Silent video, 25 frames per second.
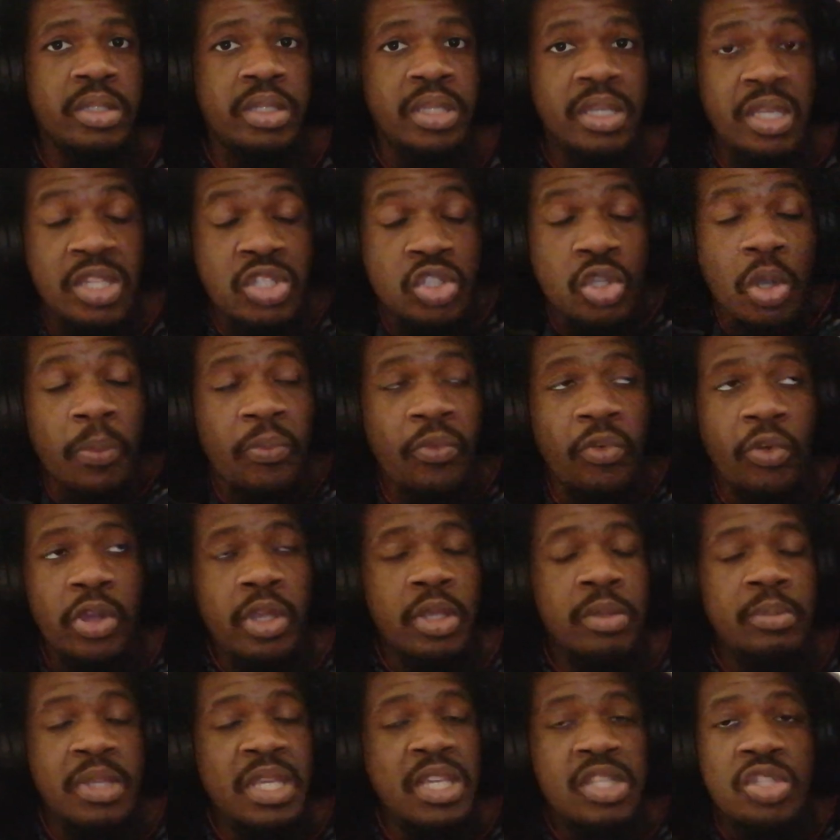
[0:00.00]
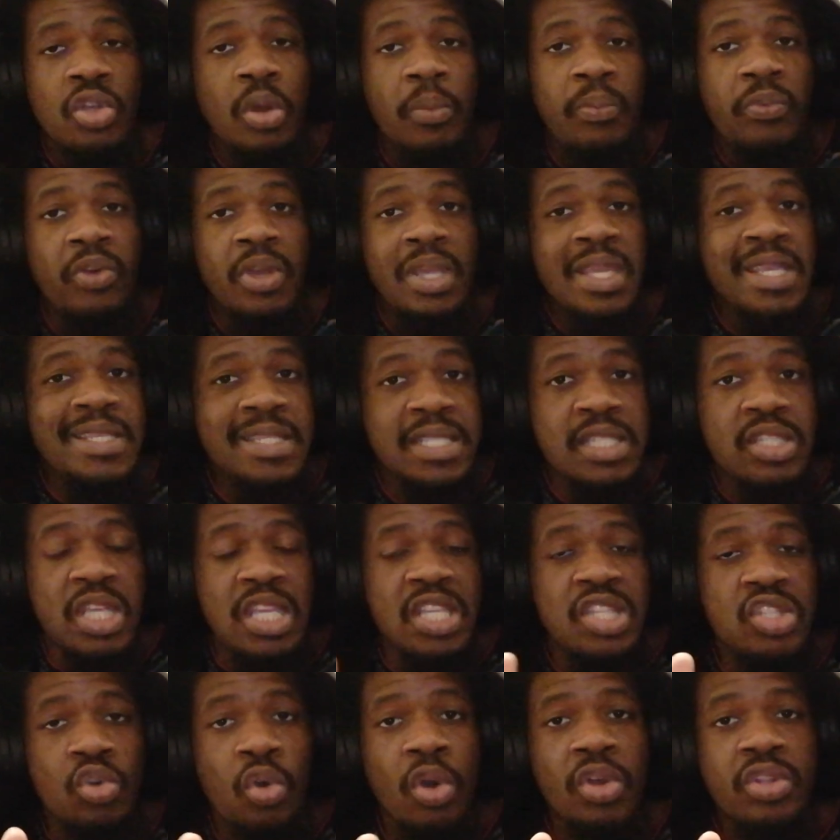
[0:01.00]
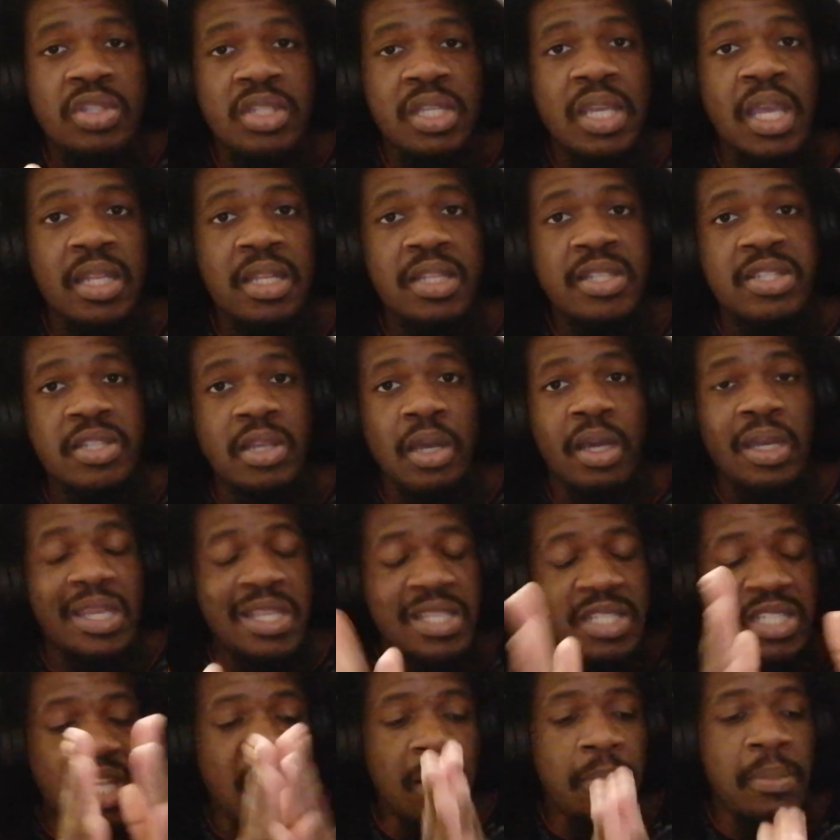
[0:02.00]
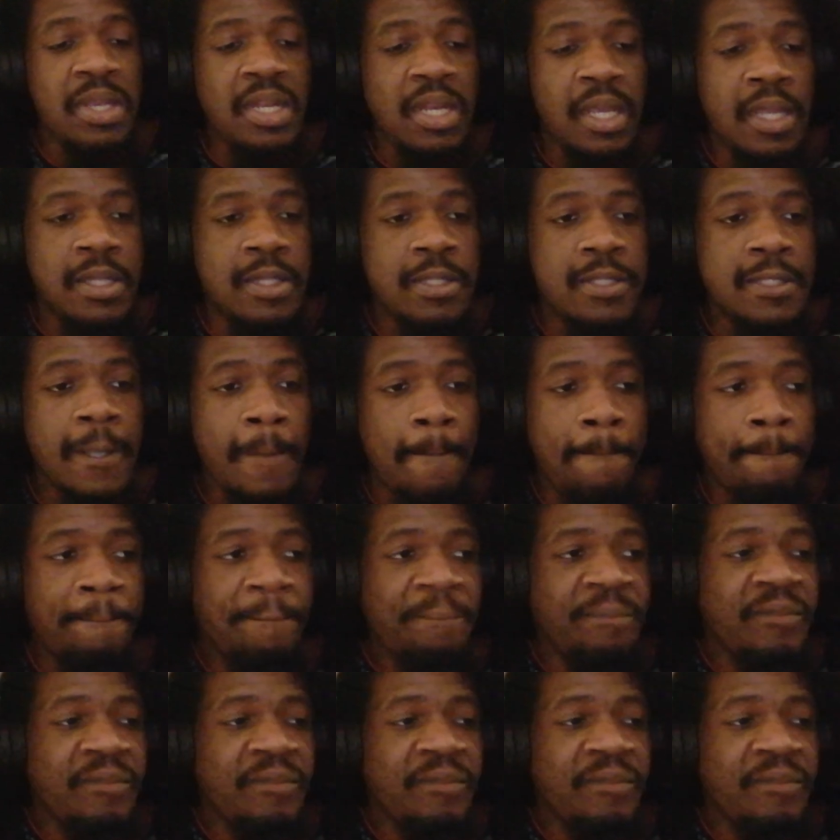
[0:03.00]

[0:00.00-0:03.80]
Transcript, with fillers: It's up for him. He's up for he's he's going to get the sack. It's imminent.